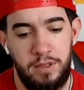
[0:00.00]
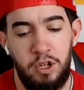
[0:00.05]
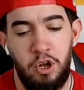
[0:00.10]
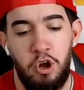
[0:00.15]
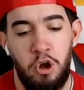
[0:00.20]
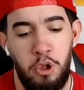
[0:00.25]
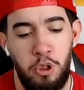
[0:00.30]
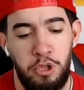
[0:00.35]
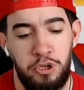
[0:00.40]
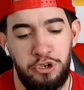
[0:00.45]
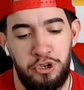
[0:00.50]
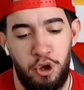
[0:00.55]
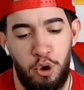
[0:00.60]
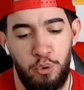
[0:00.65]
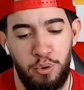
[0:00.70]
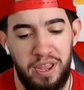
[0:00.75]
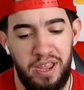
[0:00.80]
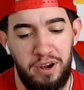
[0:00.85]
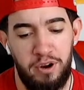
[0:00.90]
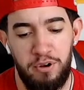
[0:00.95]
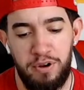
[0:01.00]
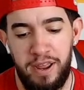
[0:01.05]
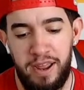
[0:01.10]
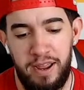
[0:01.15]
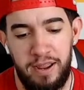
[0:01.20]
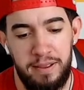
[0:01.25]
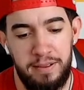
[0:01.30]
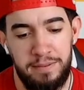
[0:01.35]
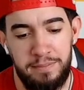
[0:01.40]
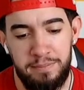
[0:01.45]
Oladokin, okay.
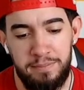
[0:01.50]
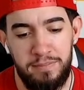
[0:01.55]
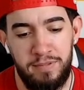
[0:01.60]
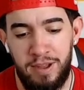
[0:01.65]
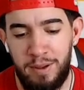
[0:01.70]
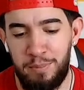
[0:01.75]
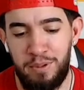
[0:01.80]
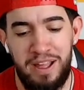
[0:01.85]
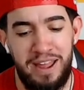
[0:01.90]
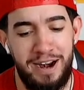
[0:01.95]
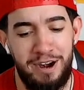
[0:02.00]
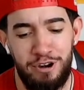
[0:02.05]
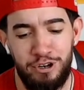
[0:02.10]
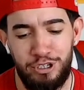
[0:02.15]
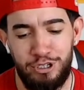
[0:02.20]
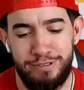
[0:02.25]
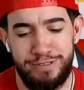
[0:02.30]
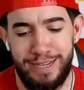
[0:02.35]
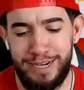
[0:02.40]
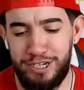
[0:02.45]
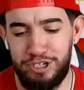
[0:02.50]
I'm glad I heard you say